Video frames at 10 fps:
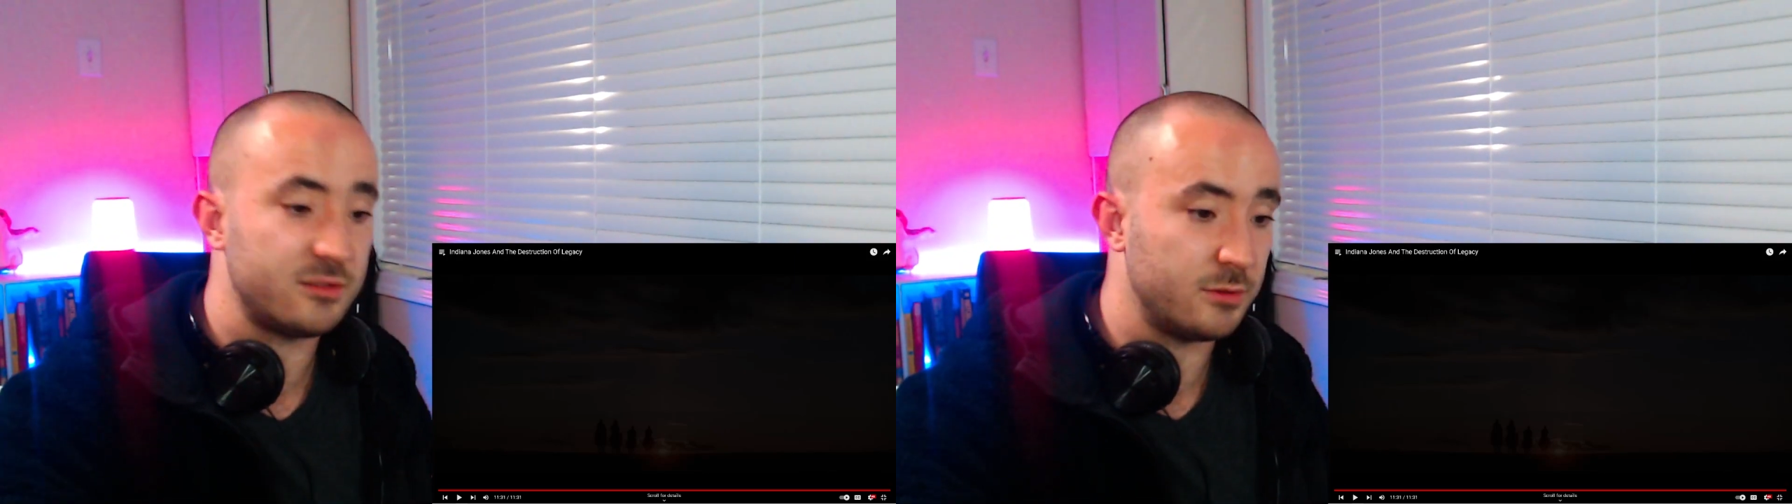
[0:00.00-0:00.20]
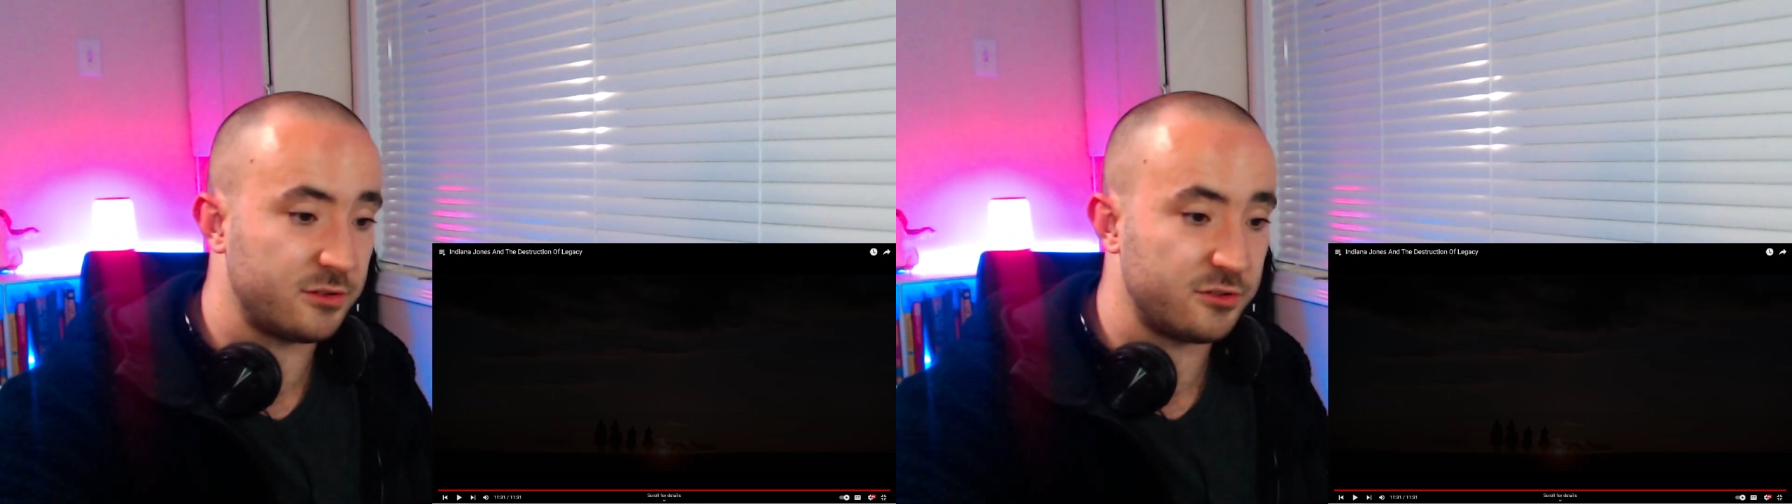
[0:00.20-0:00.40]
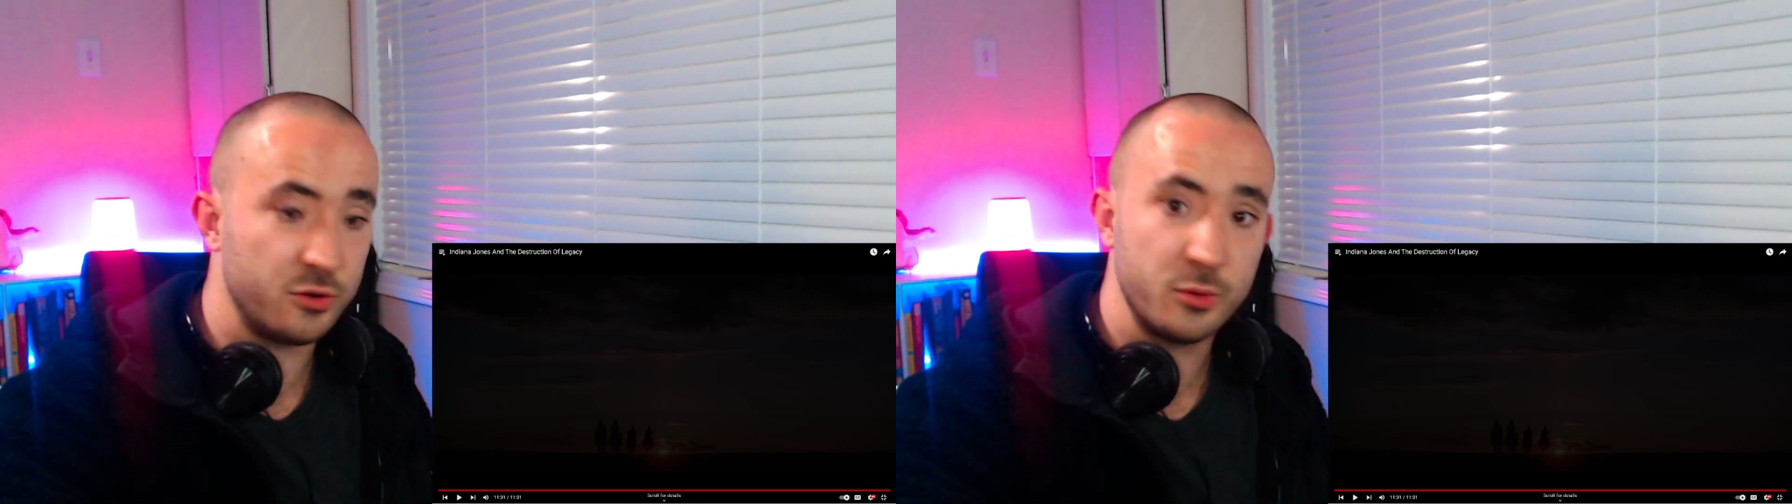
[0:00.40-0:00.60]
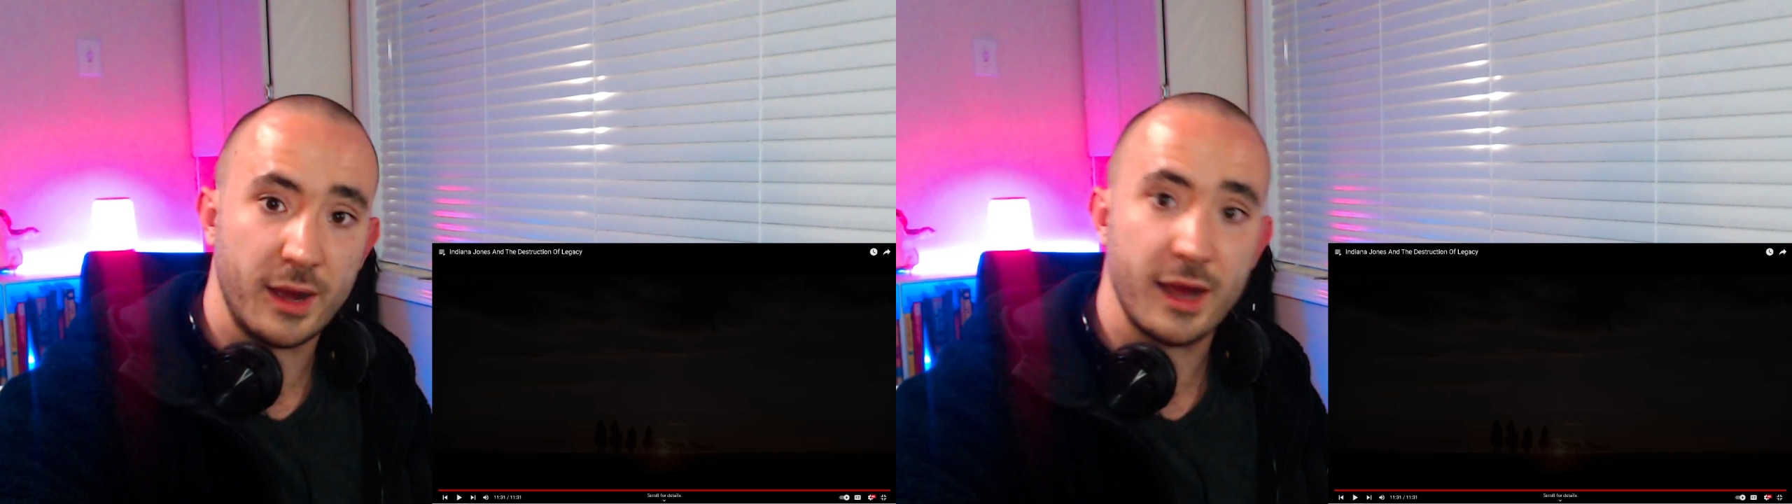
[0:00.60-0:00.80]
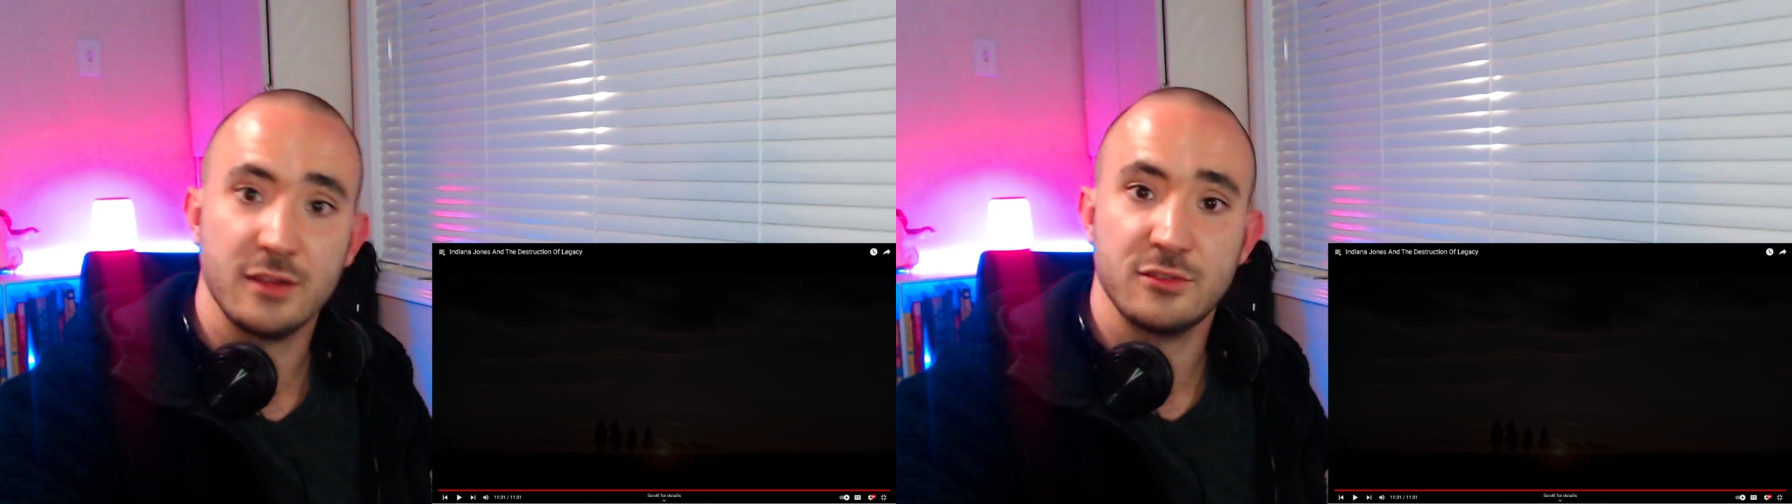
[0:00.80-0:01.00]
well, so do
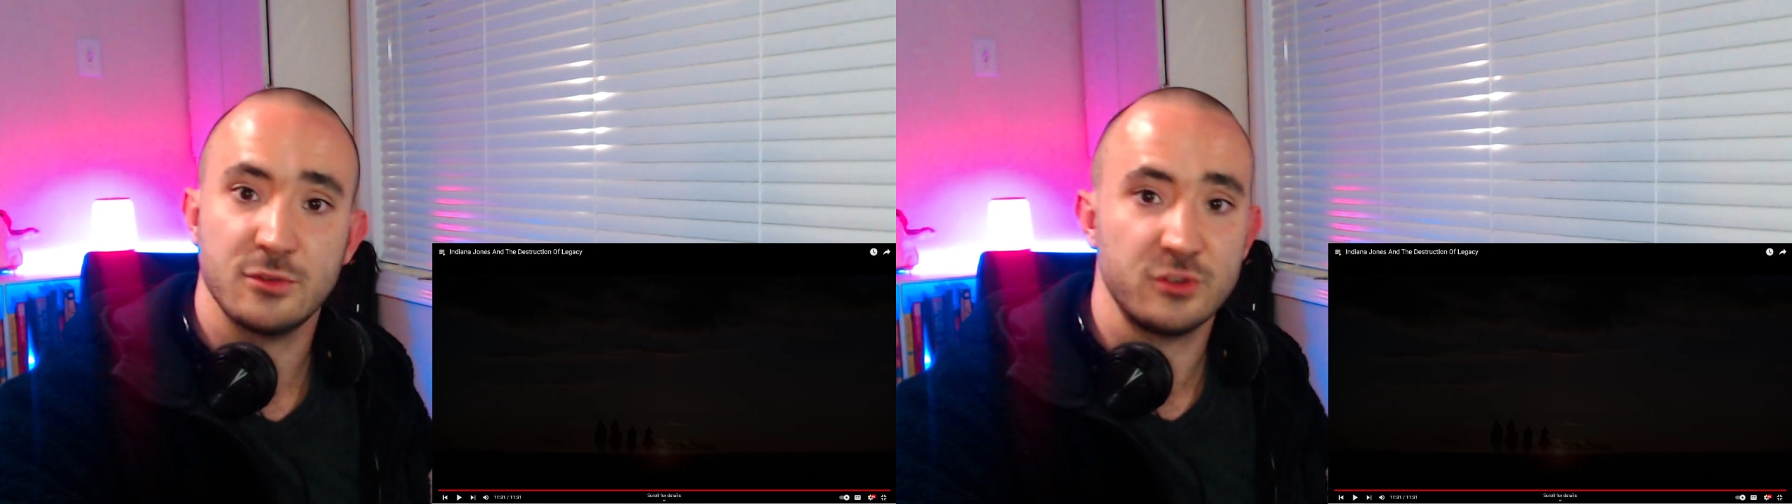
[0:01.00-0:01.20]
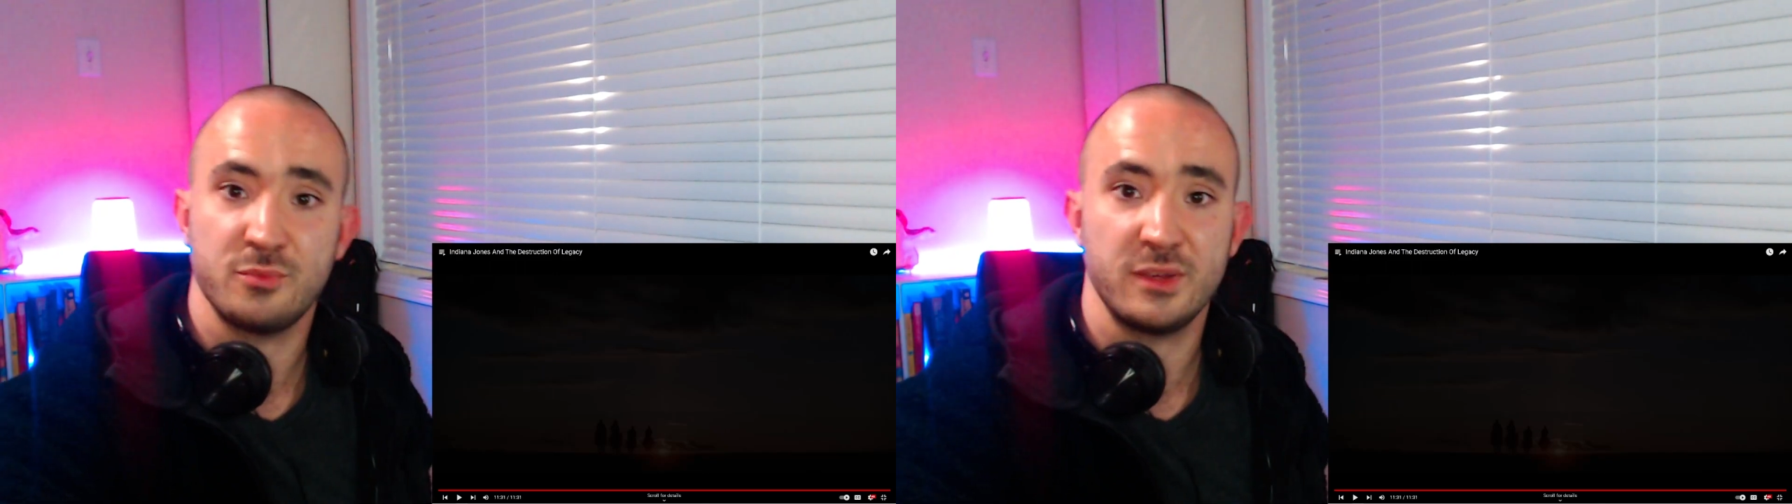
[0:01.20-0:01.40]
I, so we should